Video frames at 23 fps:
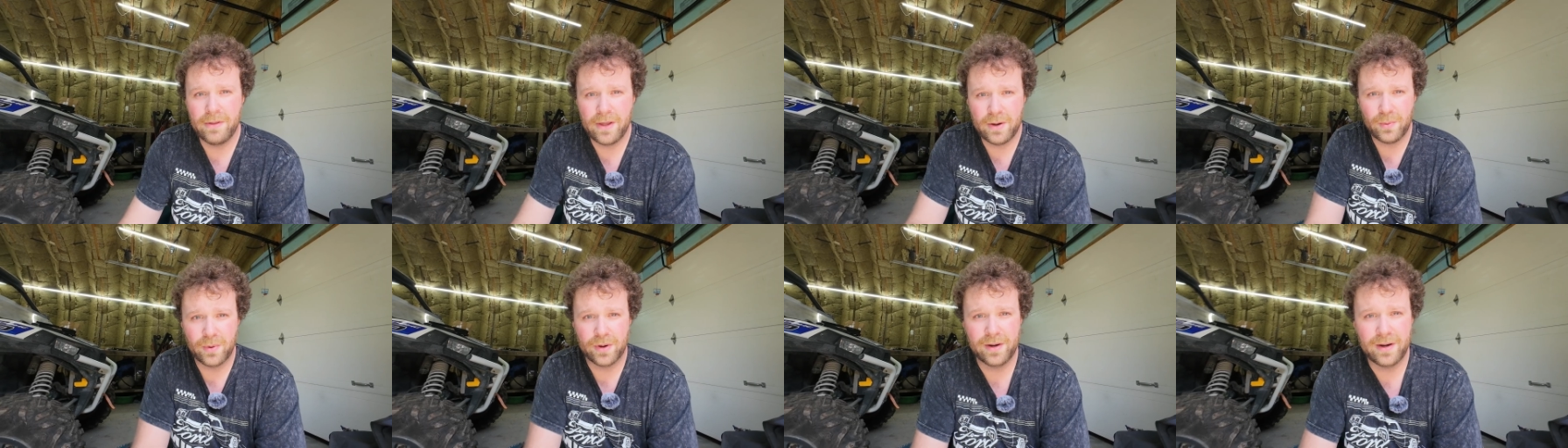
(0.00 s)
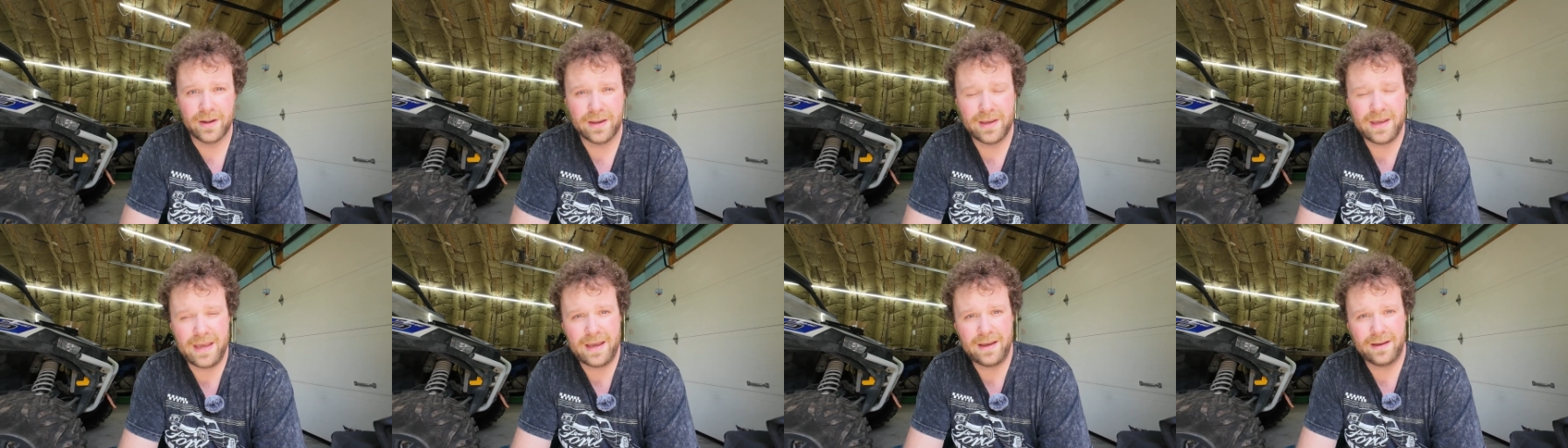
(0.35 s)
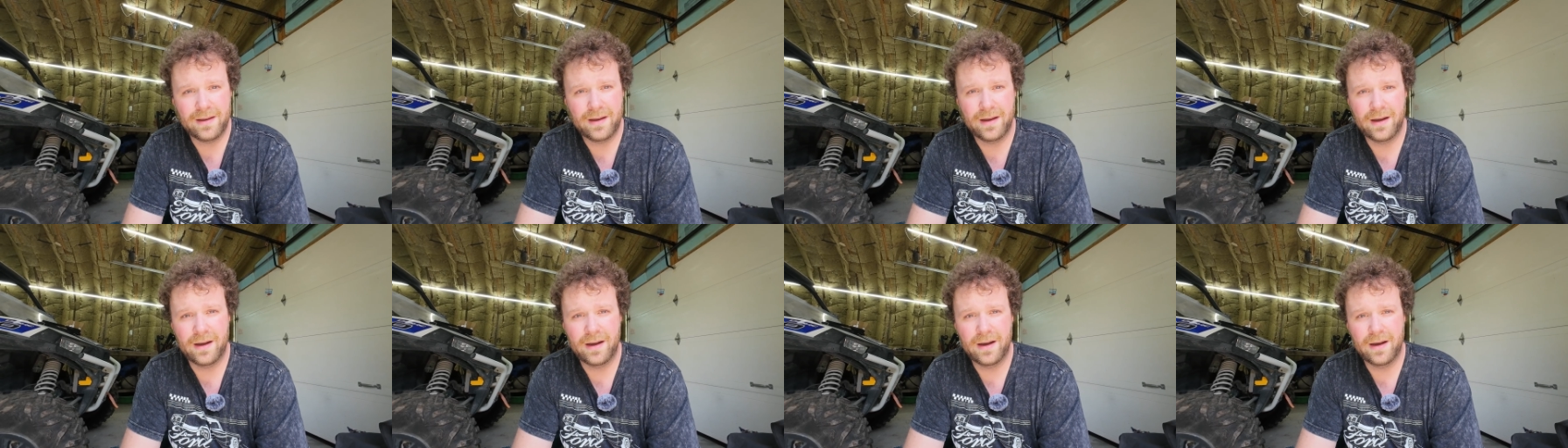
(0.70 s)
they were going to
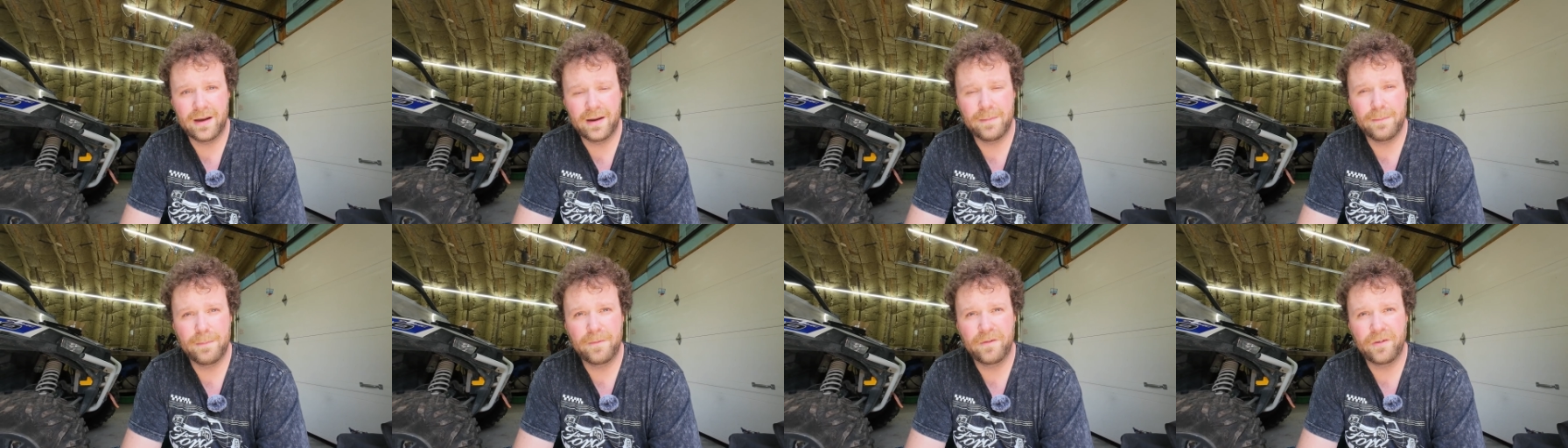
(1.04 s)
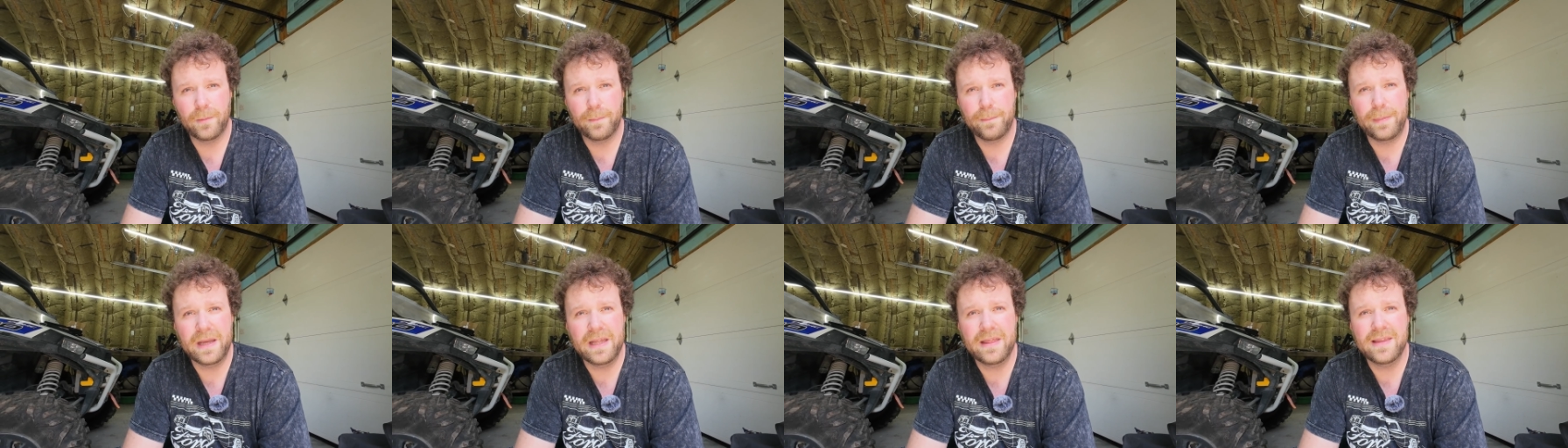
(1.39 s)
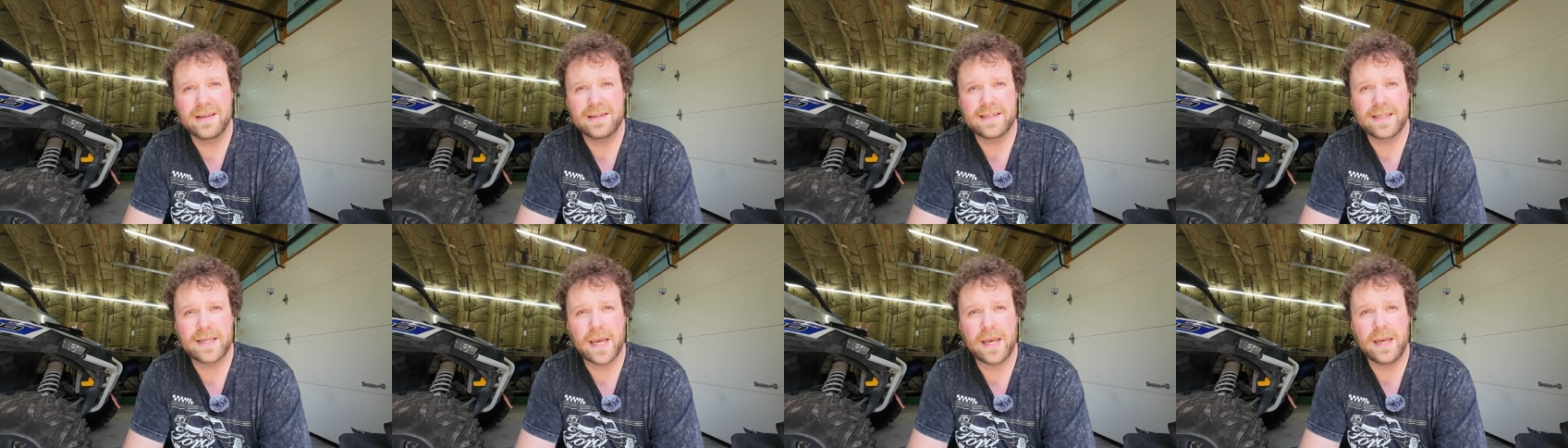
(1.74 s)
uh, forbid
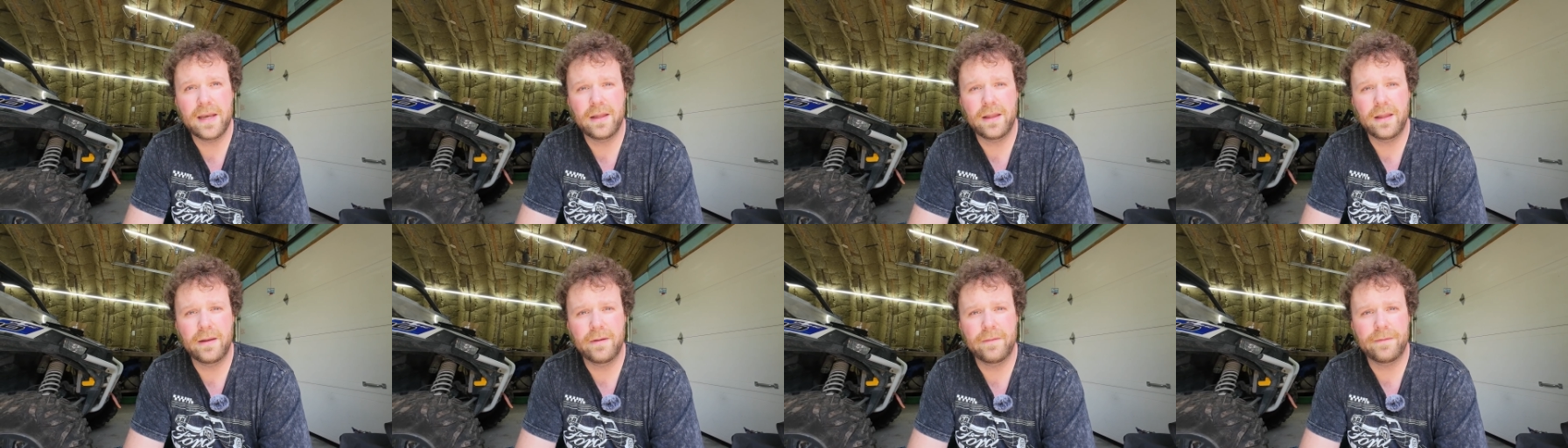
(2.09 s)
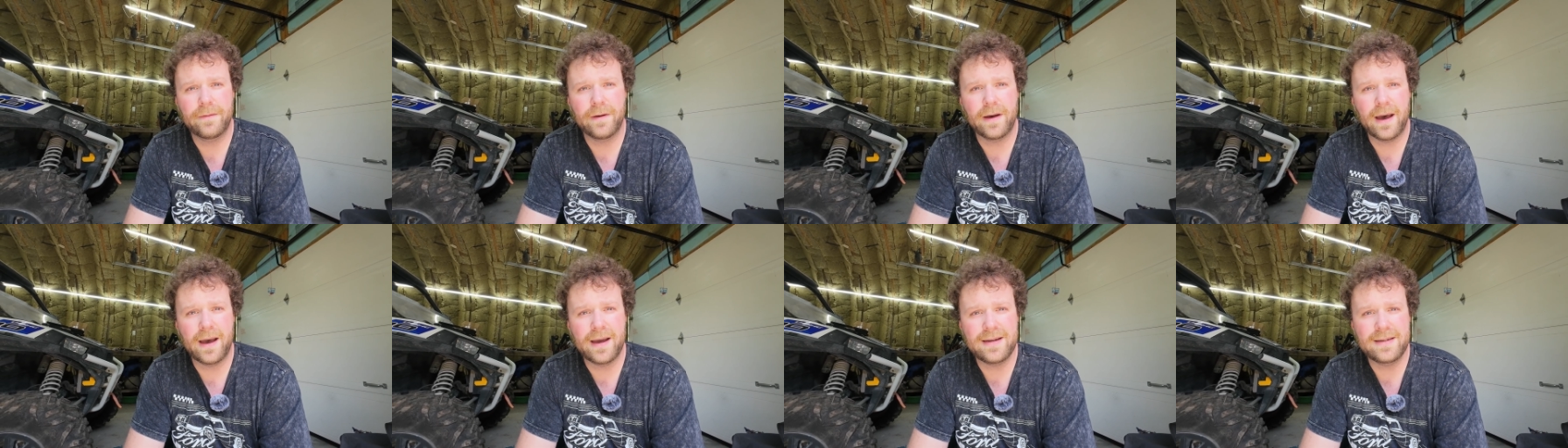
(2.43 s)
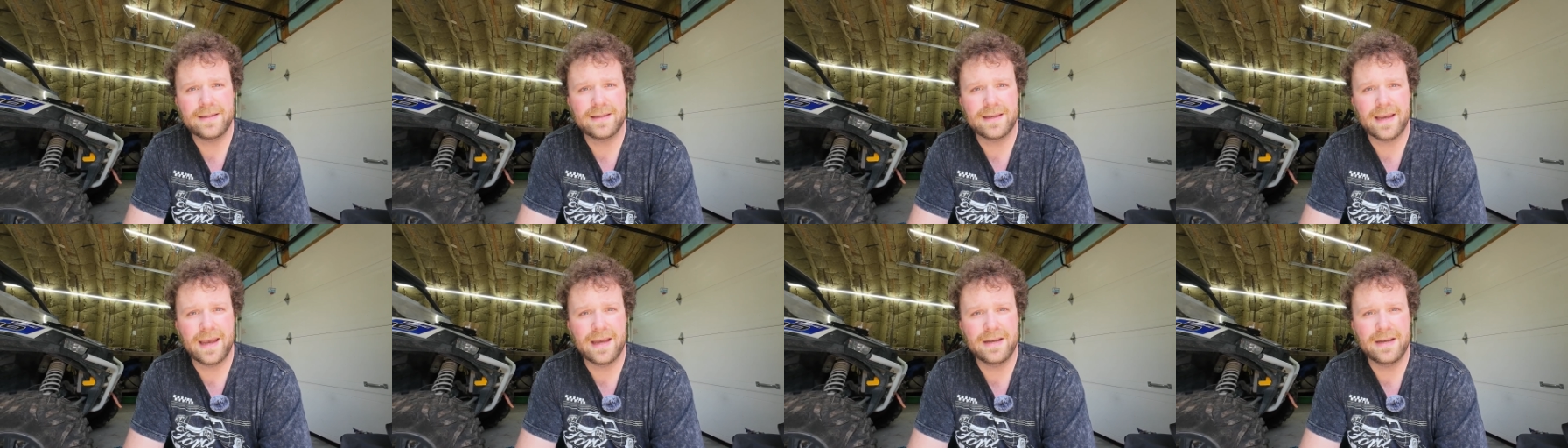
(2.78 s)
the sale of ICE